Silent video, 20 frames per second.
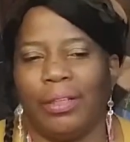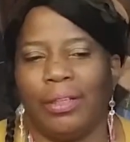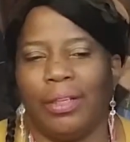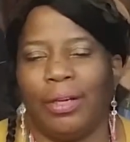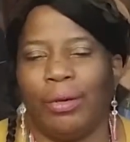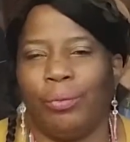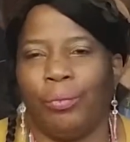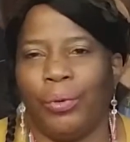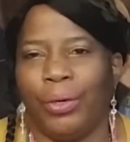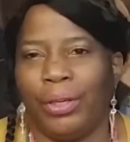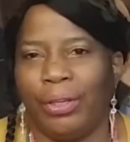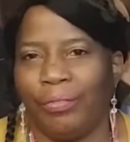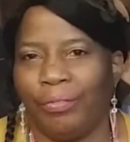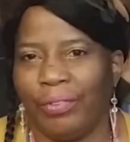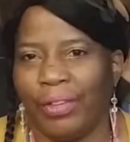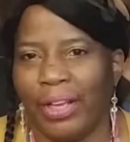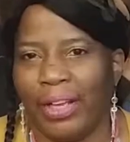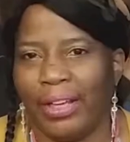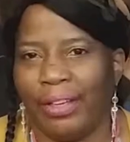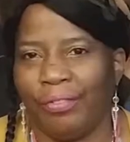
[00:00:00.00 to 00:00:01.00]
our way of
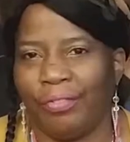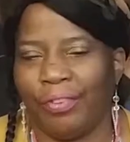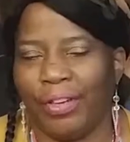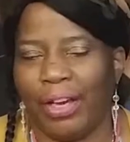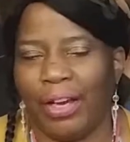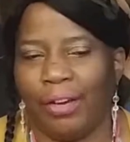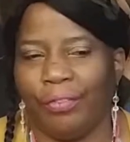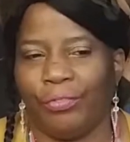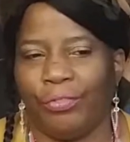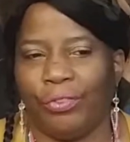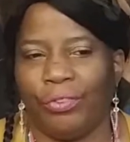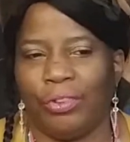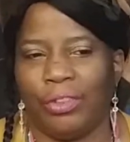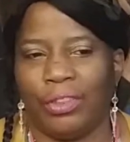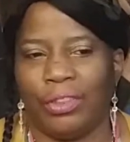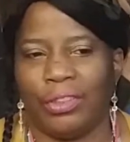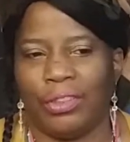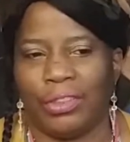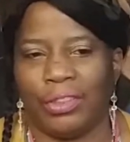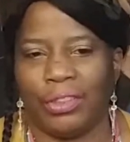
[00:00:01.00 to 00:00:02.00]
life after
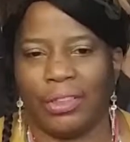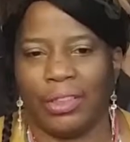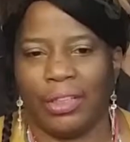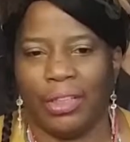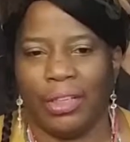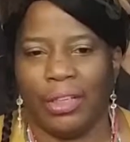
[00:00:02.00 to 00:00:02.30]
this